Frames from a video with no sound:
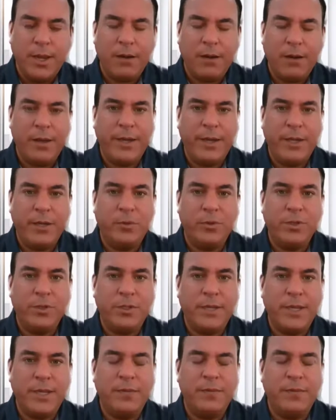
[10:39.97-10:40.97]
our annual
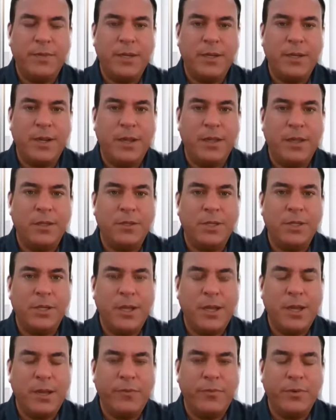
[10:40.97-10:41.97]
State of Technology
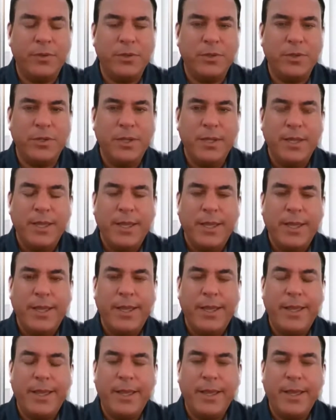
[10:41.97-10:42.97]
conference,
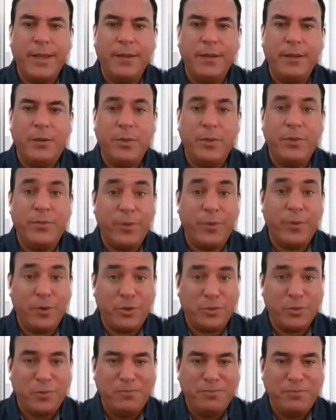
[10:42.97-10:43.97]
and it'll be
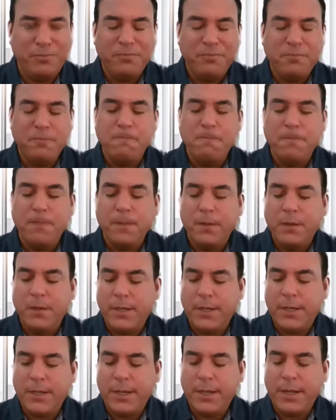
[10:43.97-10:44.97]
virtual.
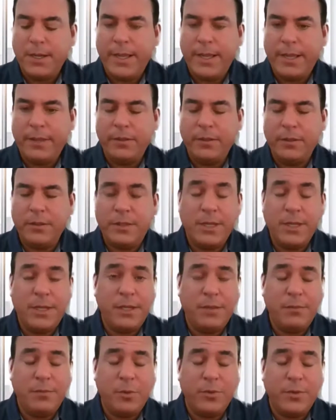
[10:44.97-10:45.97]
And the
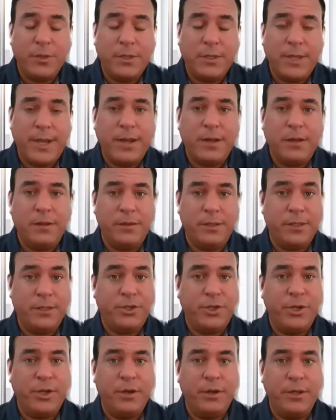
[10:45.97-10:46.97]
theme or the title
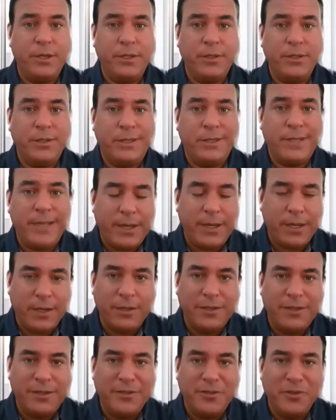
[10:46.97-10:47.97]
this year is
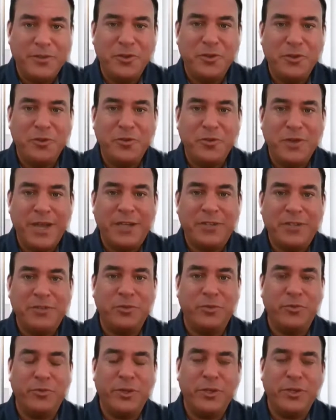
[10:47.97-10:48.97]
Data, the New
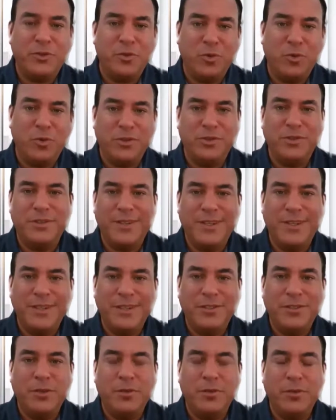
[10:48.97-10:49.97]
Natural Resource.
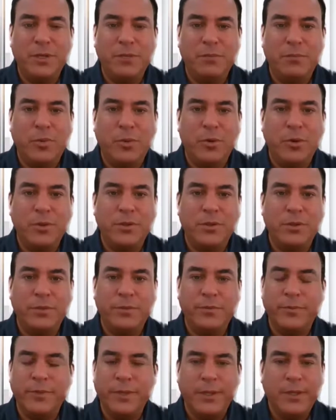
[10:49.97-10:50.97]
And so the importance
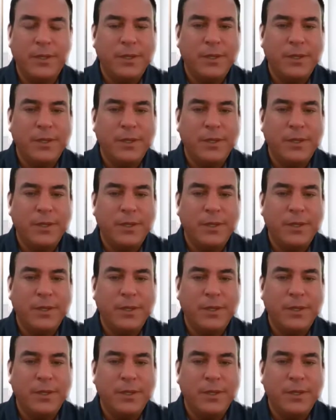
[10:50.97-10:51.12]
of